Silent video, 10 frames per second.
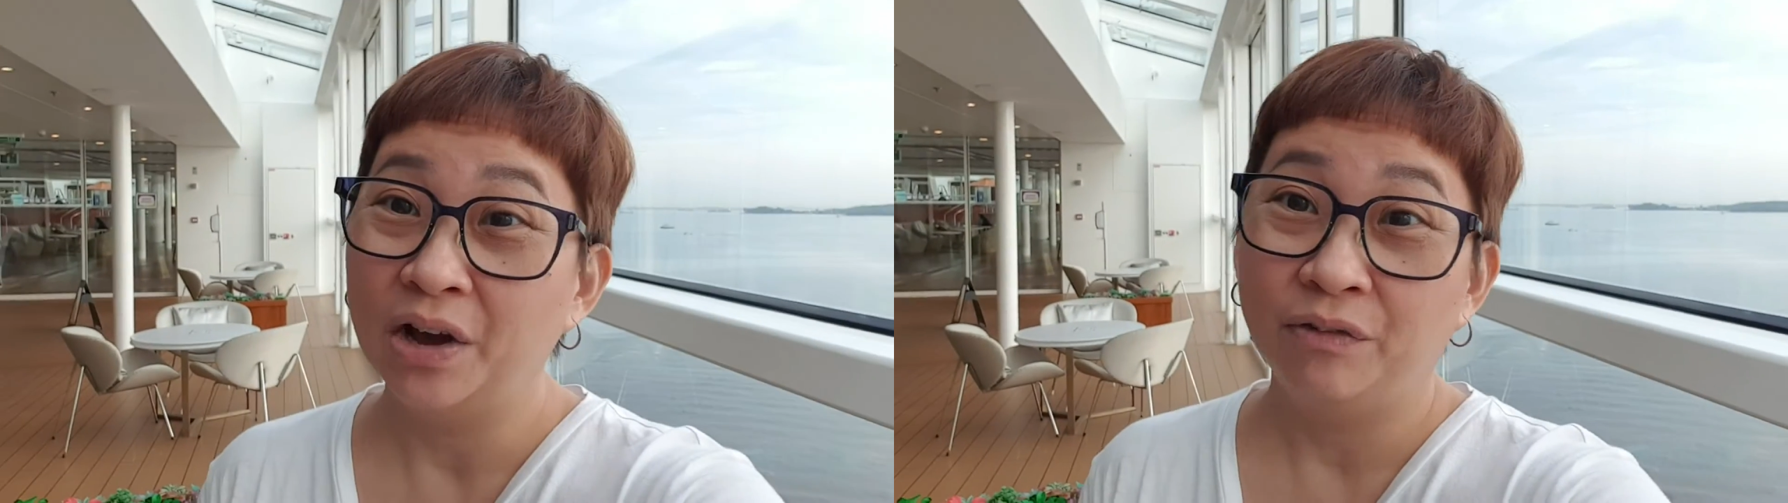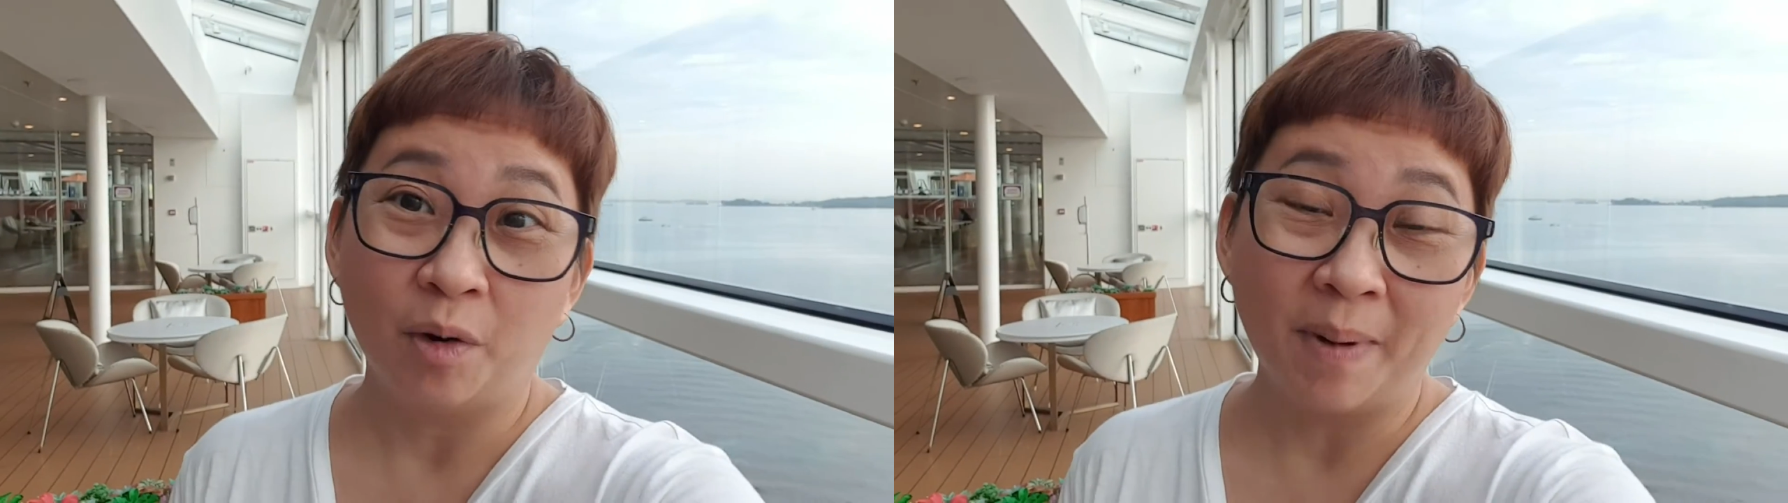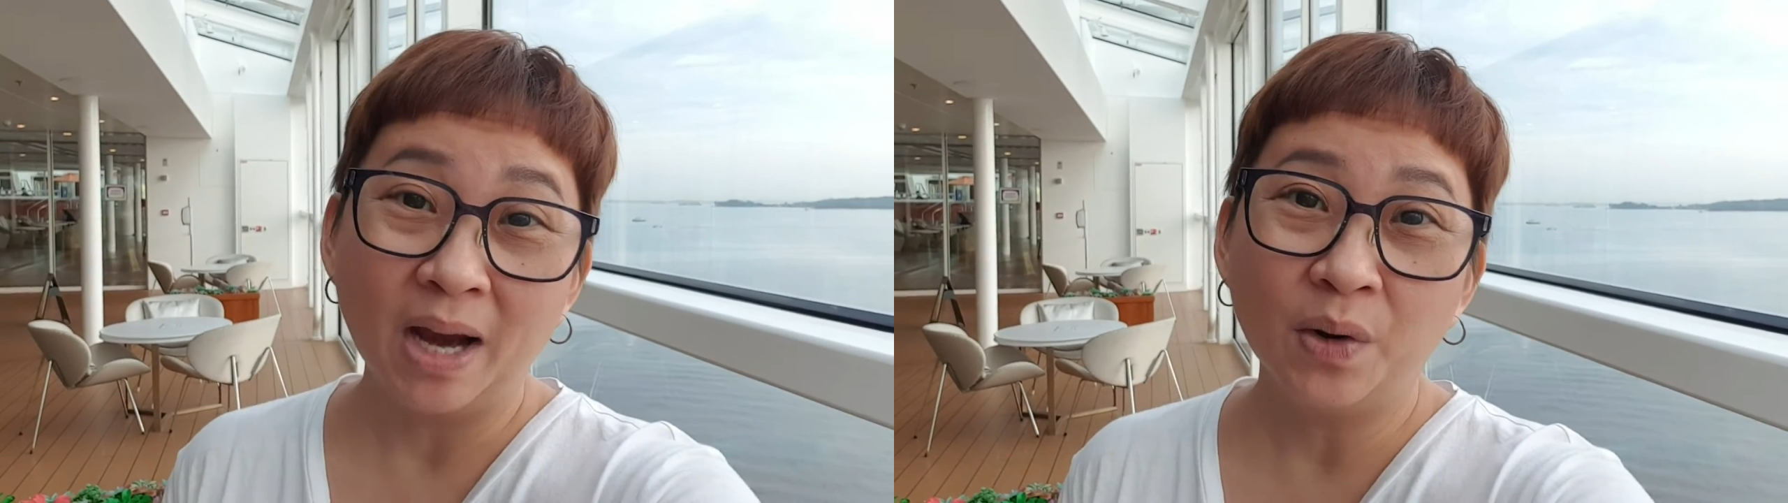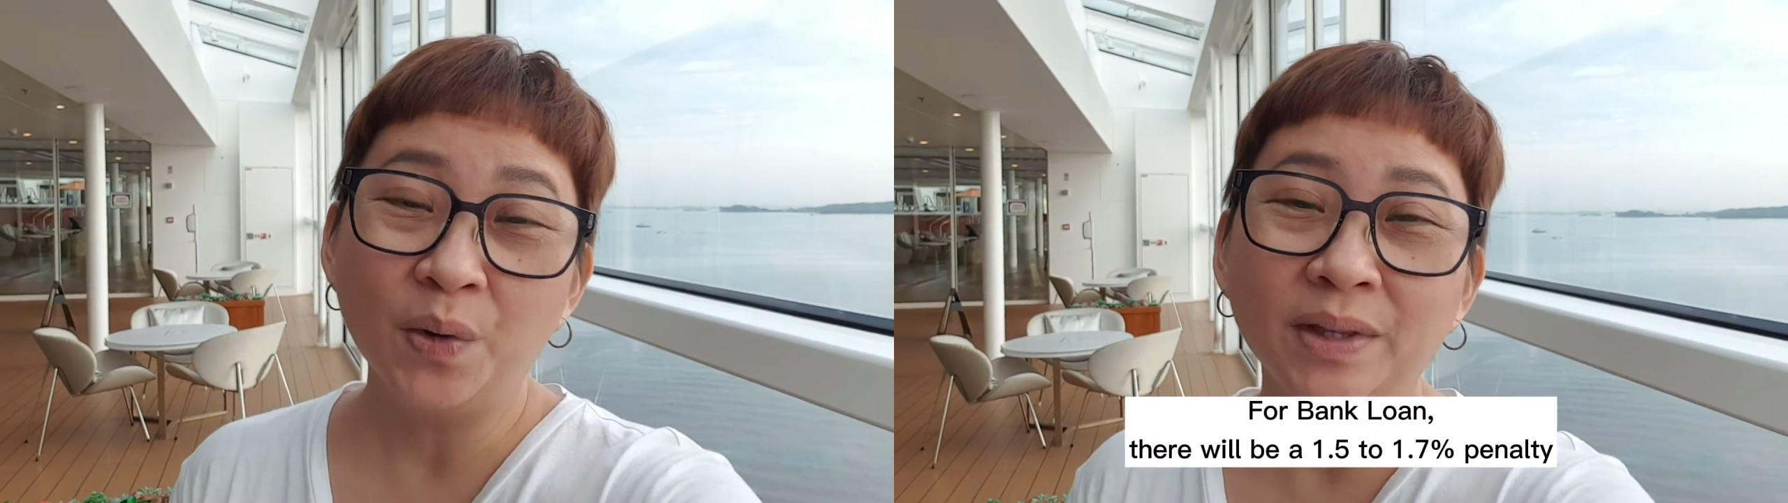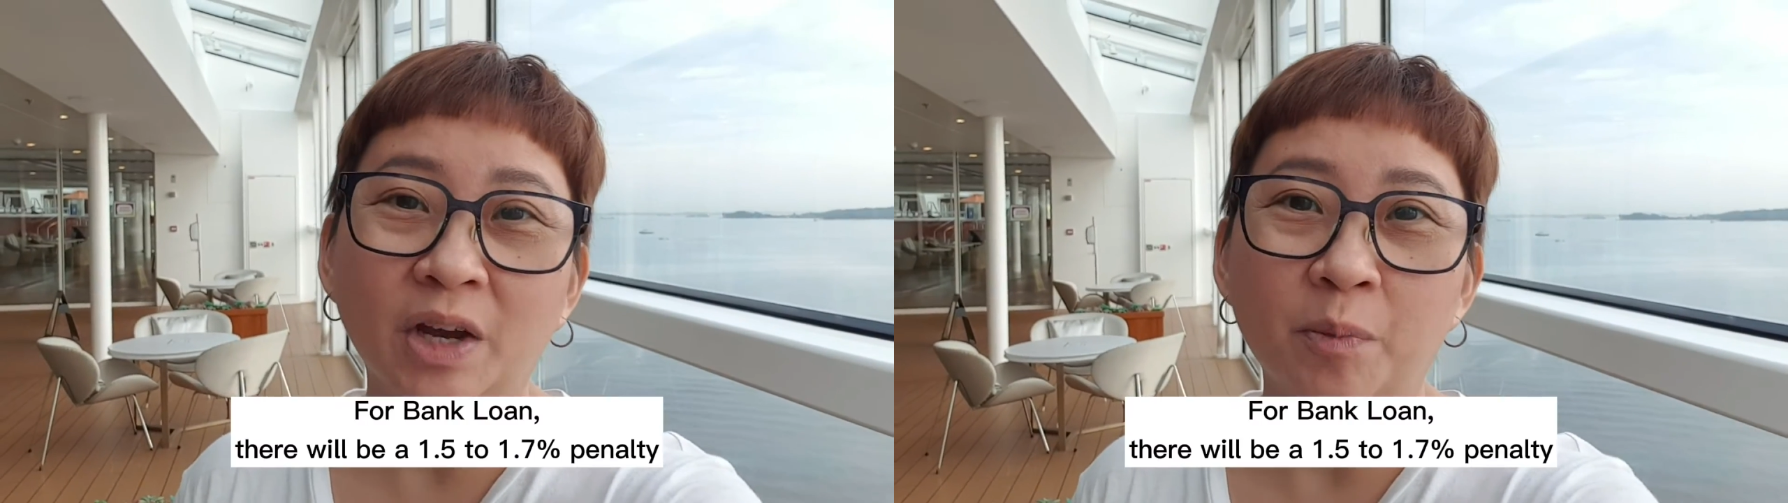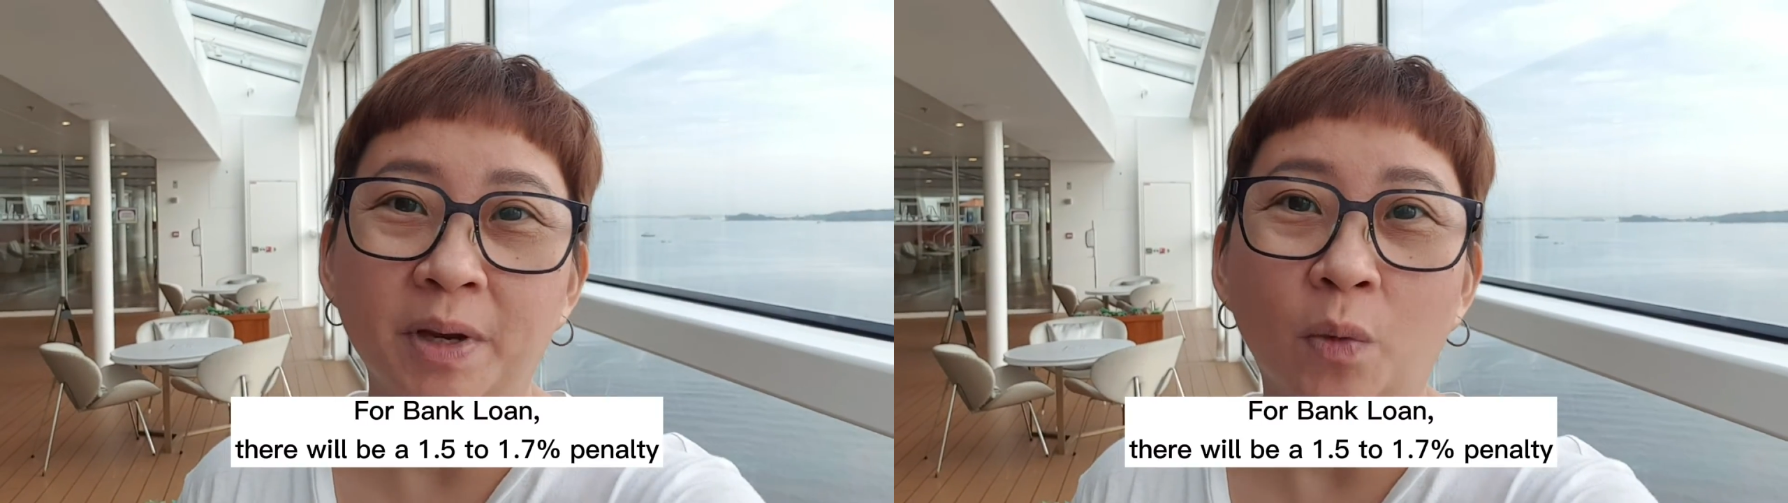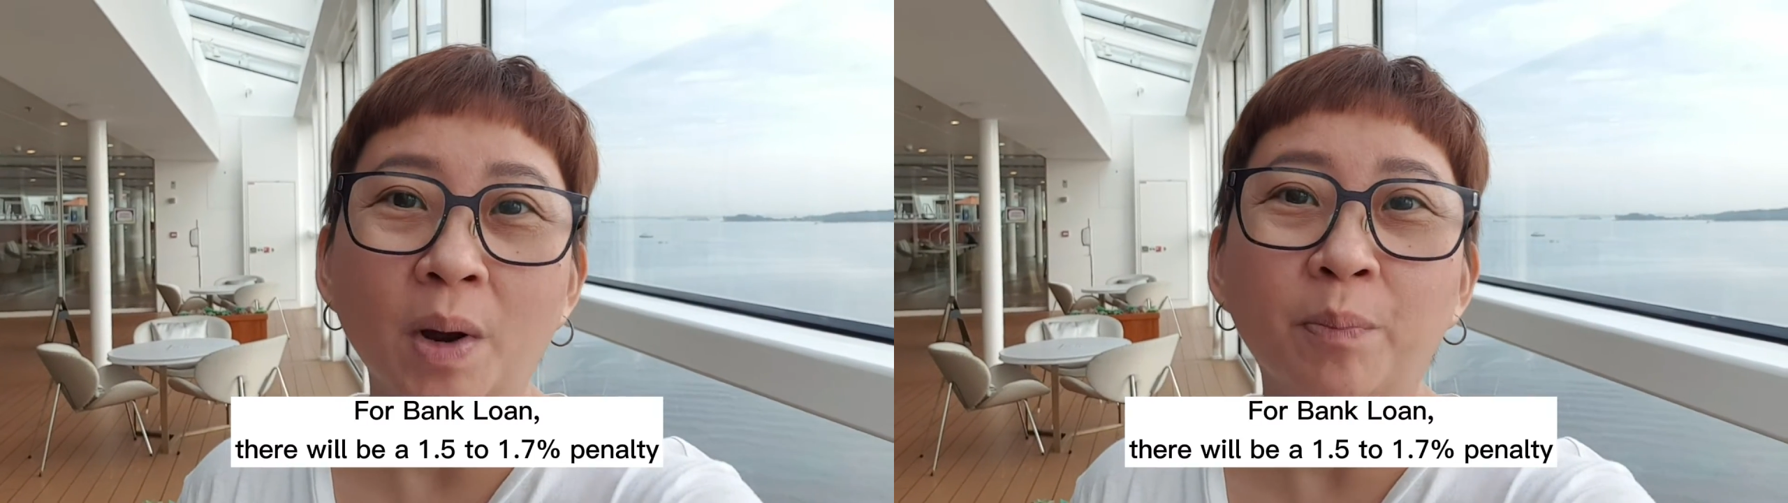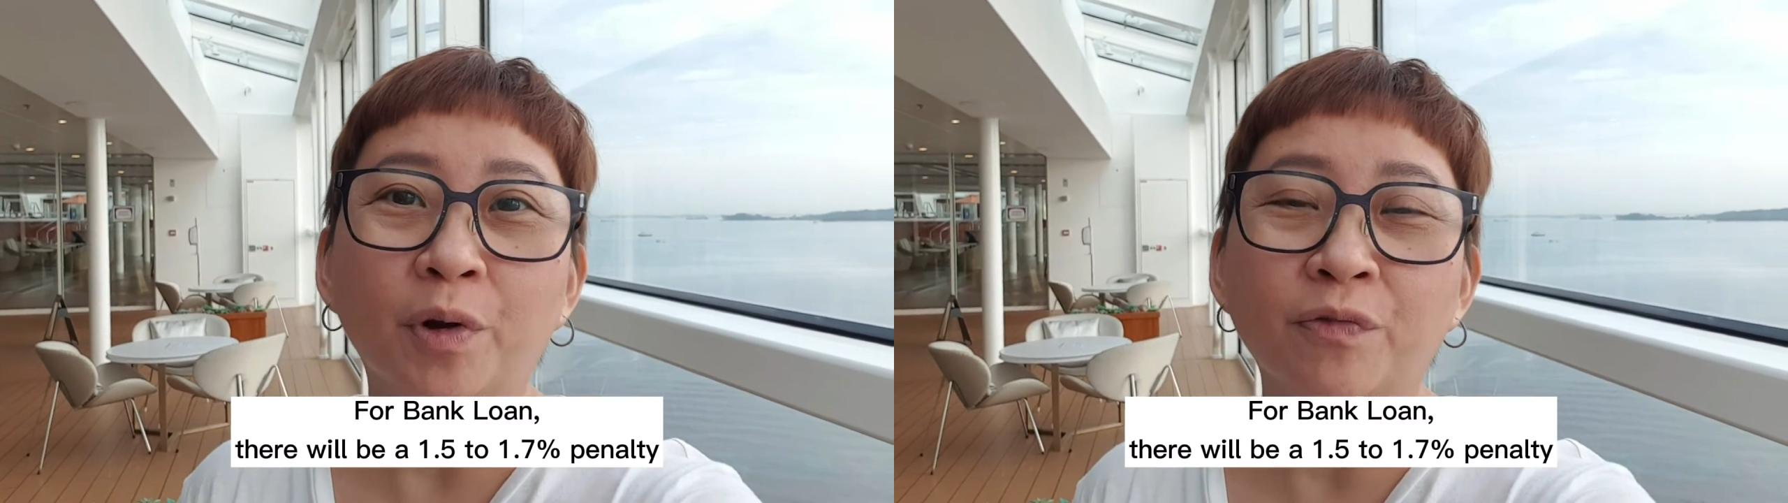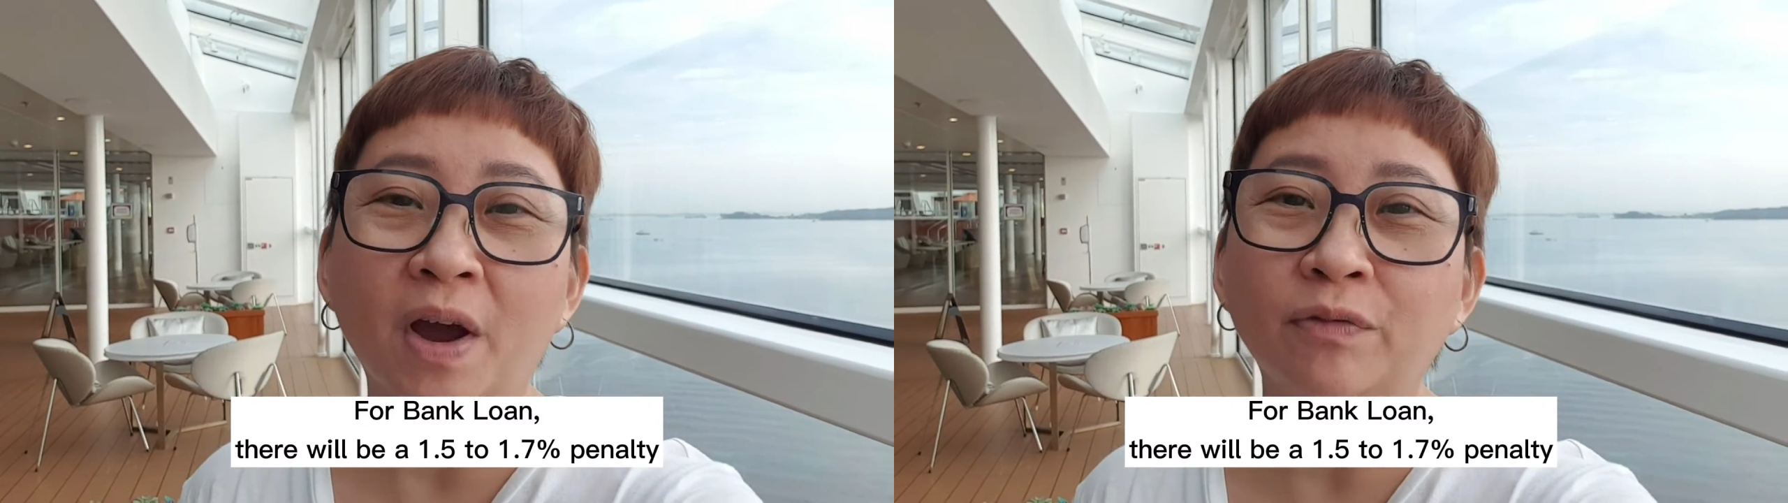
For bank loan, there will be a 1.5